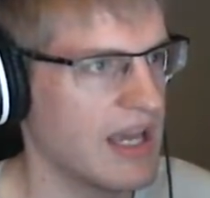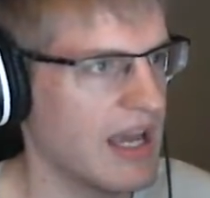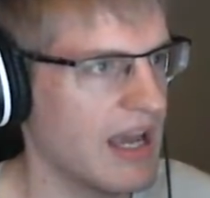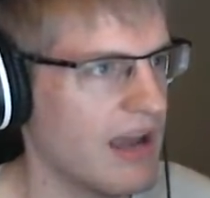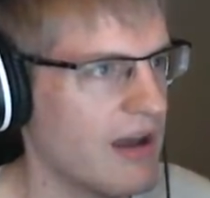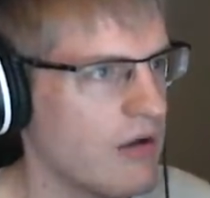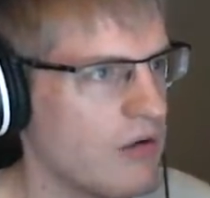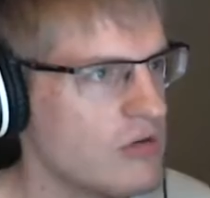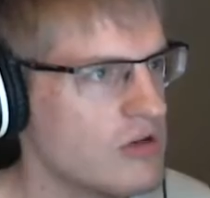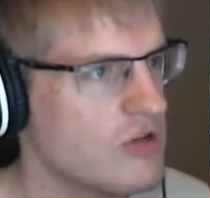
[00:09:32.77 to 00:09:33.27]

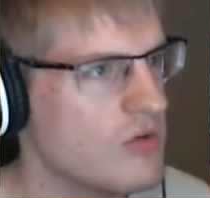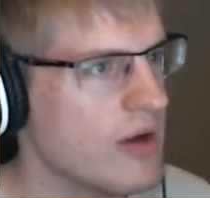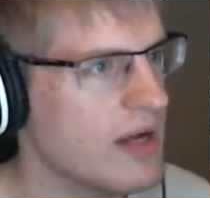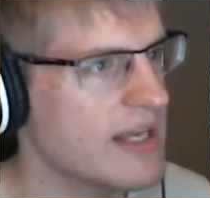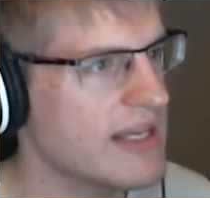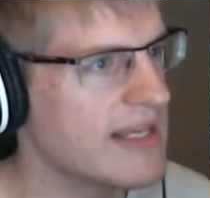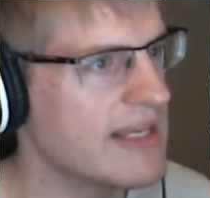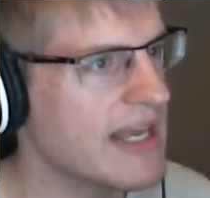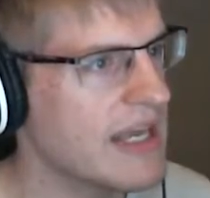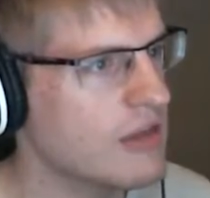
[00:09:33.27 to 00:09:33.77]
How do I
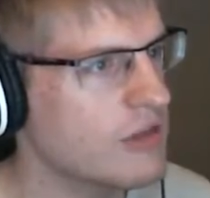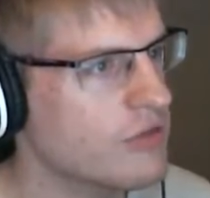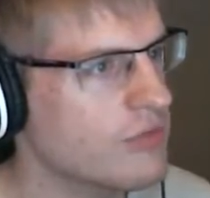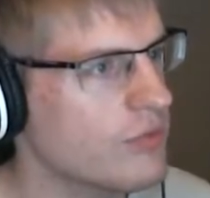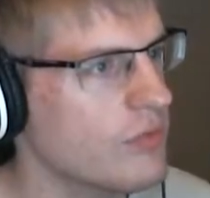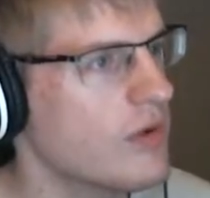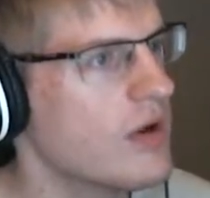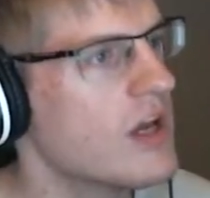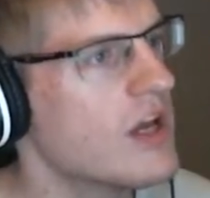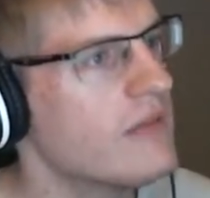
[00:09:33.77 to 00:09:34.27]
get
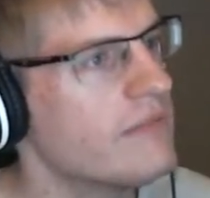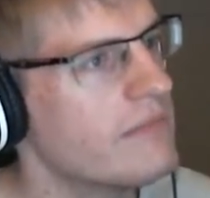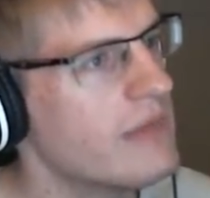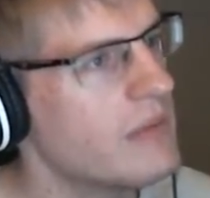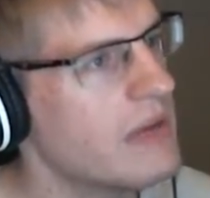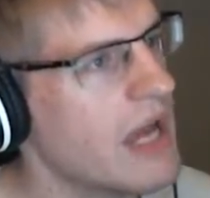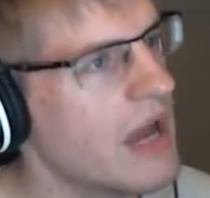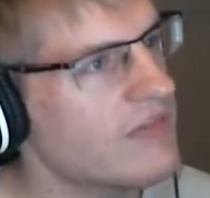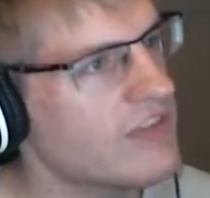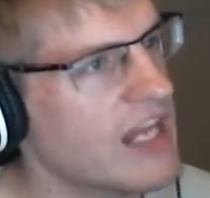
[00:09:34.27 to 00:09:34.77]
through?
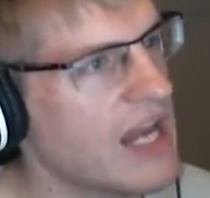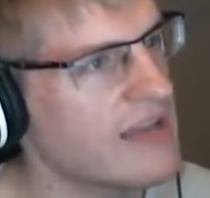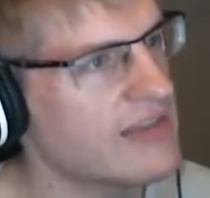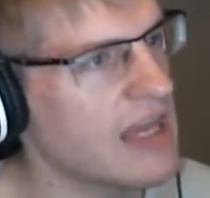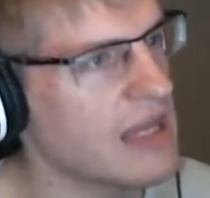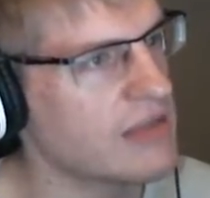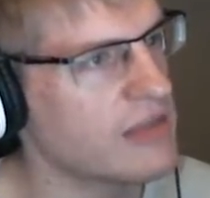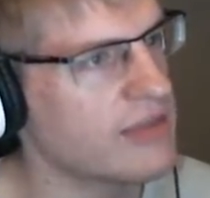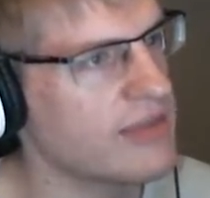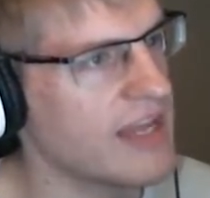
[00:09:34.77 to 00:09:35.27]
Maybe I have to hit
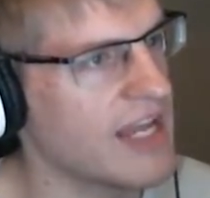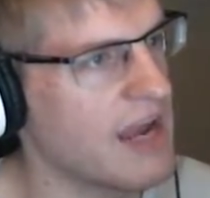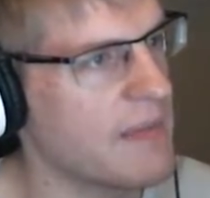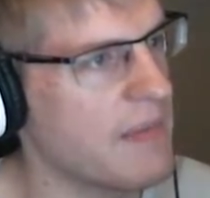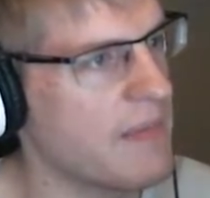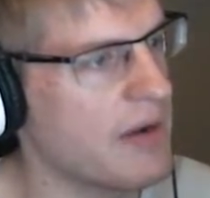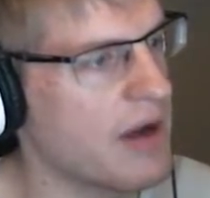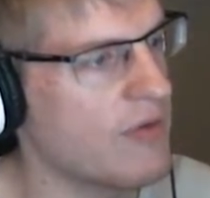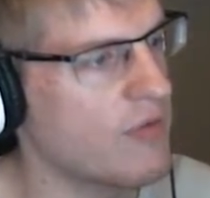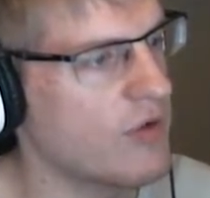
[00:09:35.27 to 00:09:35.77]
that thing up
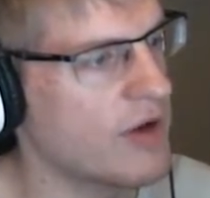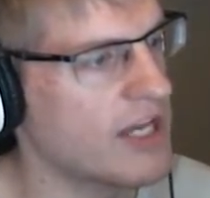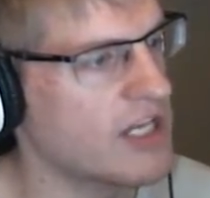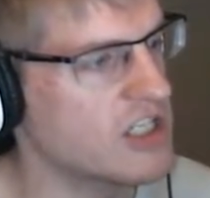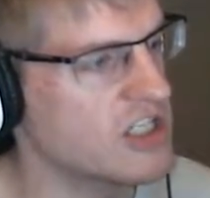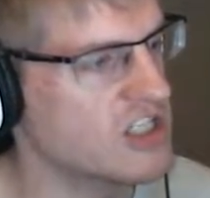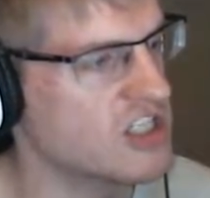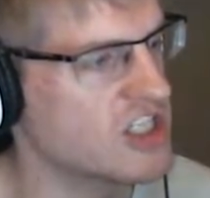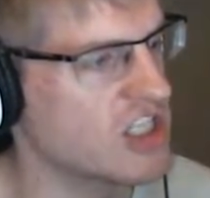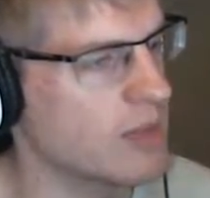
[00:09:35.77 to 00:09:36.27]
above where he
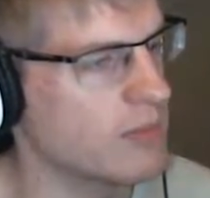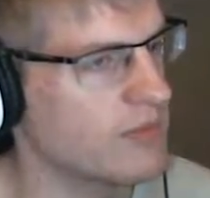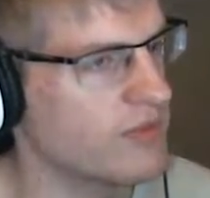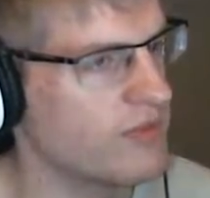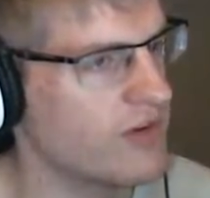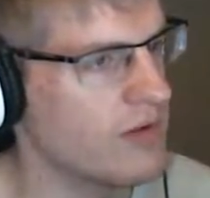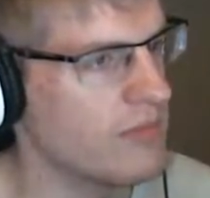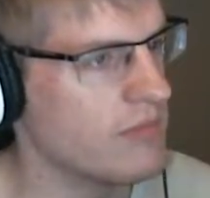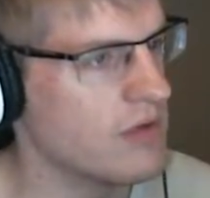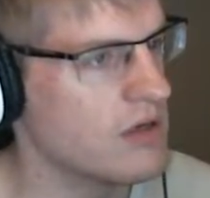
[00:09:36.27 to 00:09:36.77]
just jumped
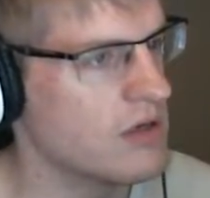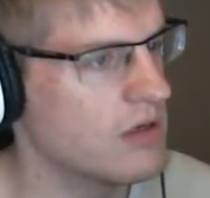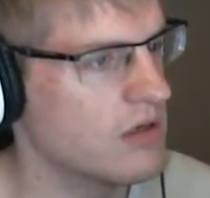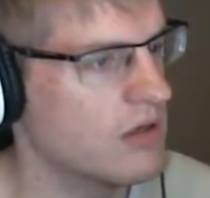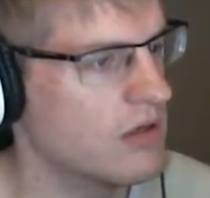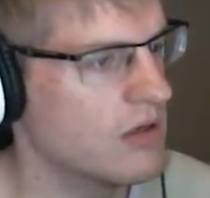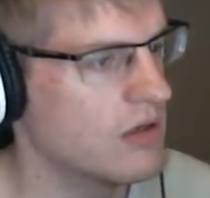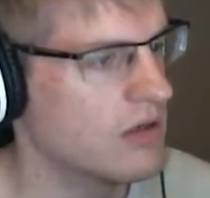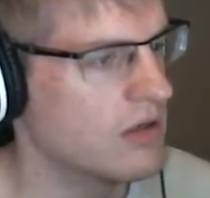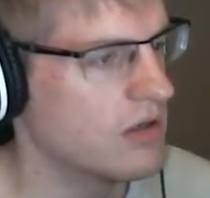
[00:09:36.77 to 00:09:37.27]
from?
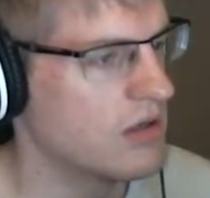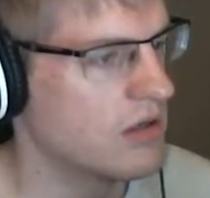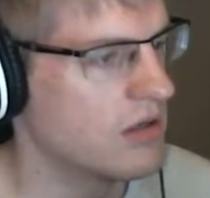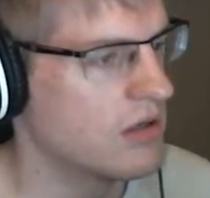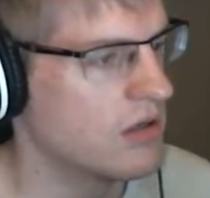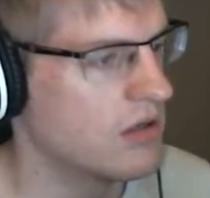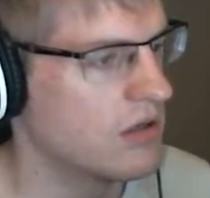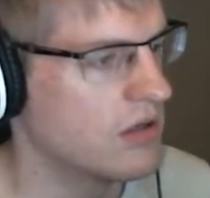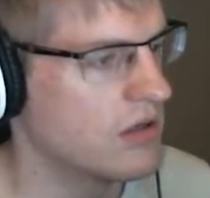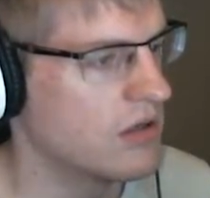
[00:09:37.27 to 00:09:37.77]

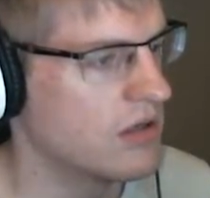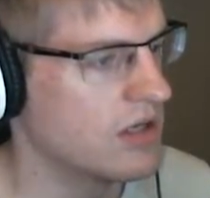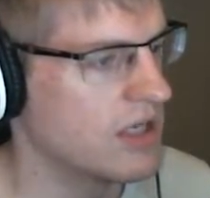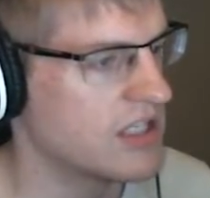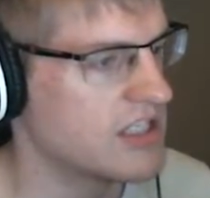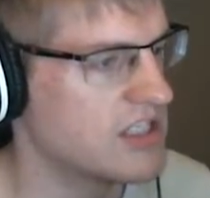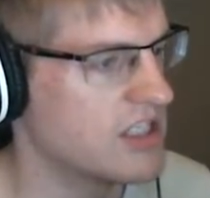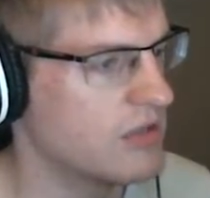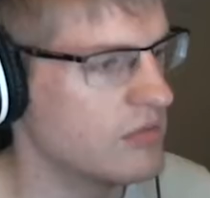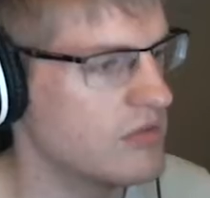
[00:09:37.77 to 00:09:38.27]

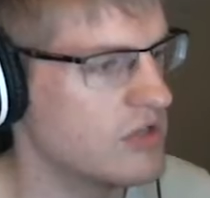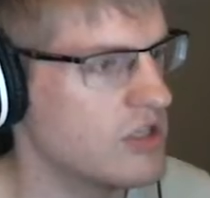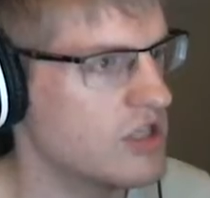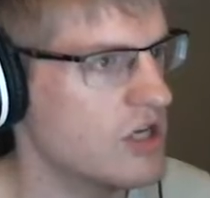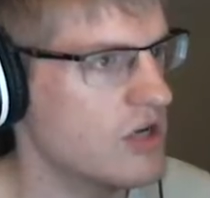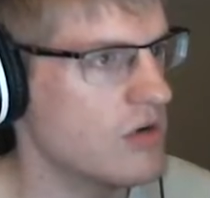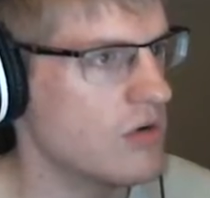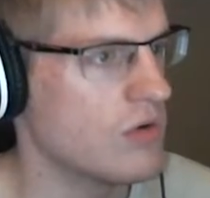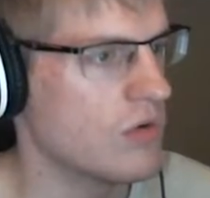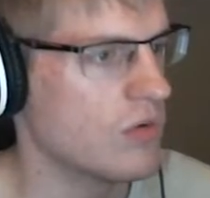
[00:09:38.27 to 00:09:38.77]
I don't
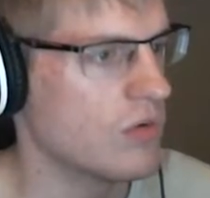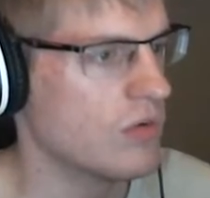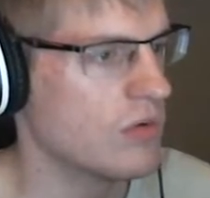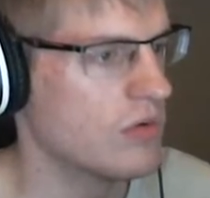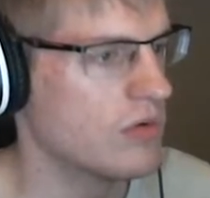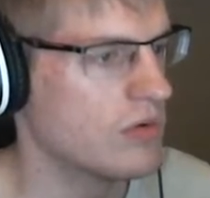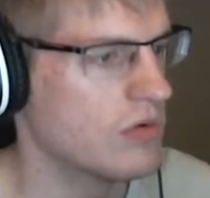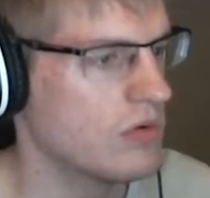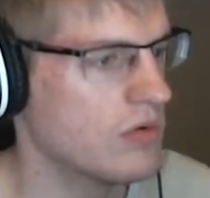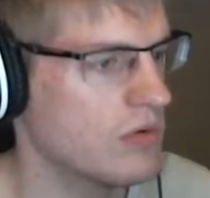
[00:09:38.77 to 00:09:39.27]
know.
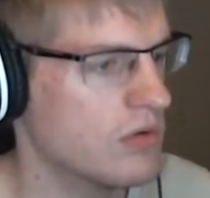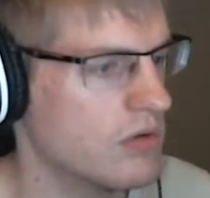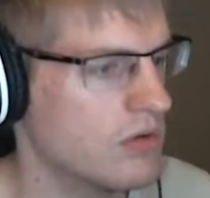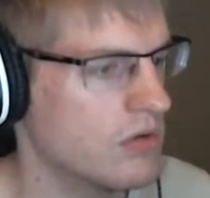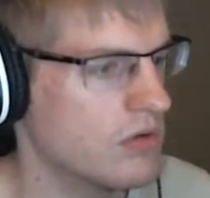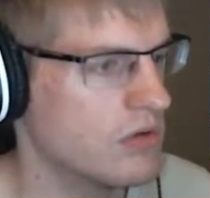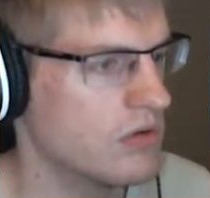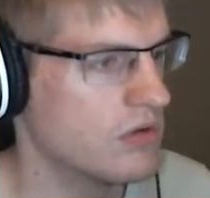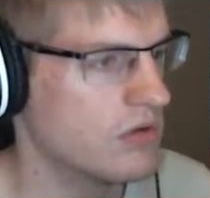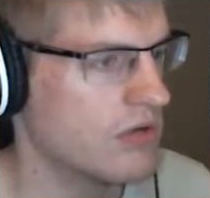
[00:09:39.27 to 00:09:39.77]

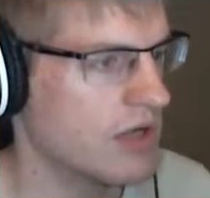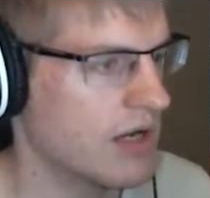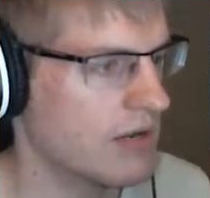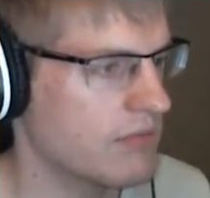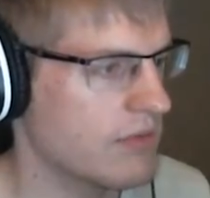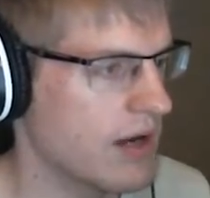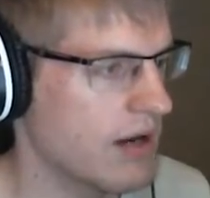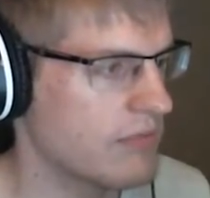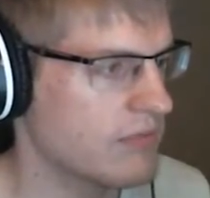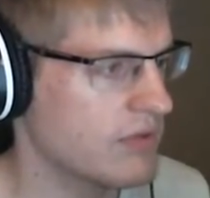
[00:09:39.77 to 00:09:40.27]

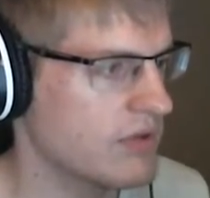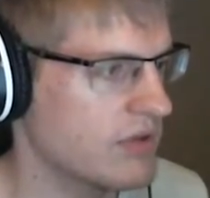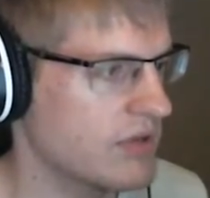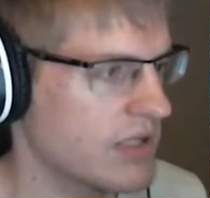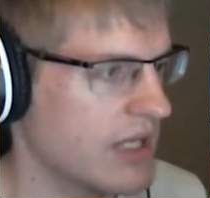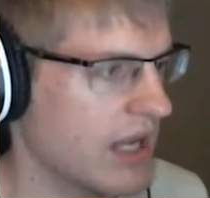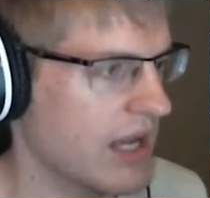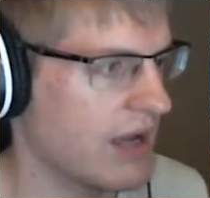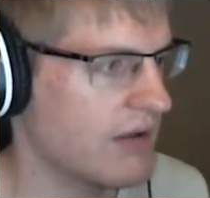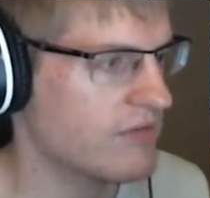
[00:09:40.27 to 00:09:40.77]
I, I really
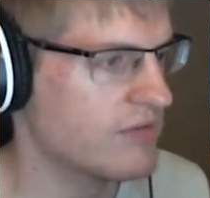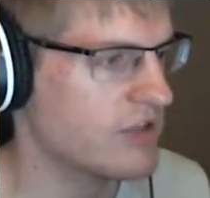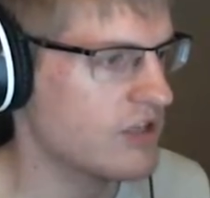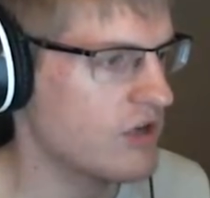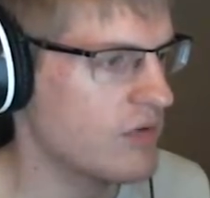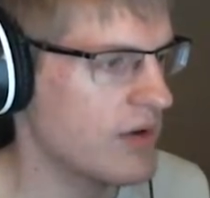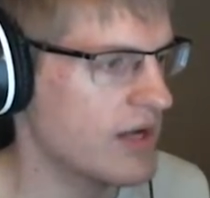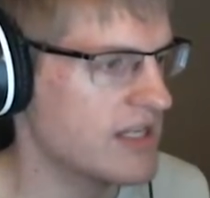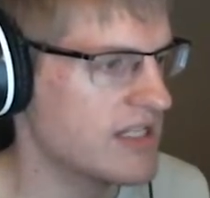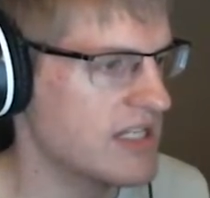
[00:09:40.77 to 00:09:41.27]
have
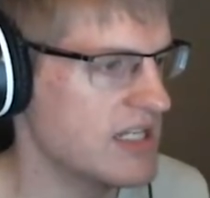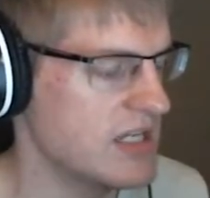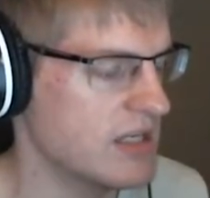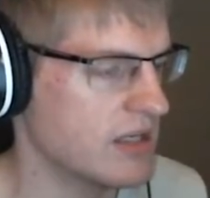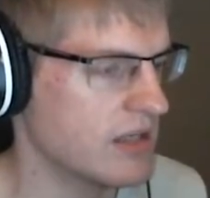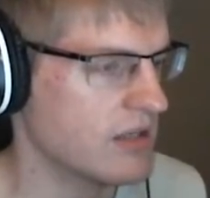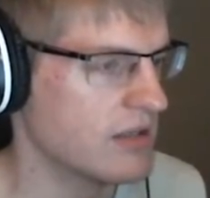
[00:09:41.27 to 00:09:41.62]
no idea.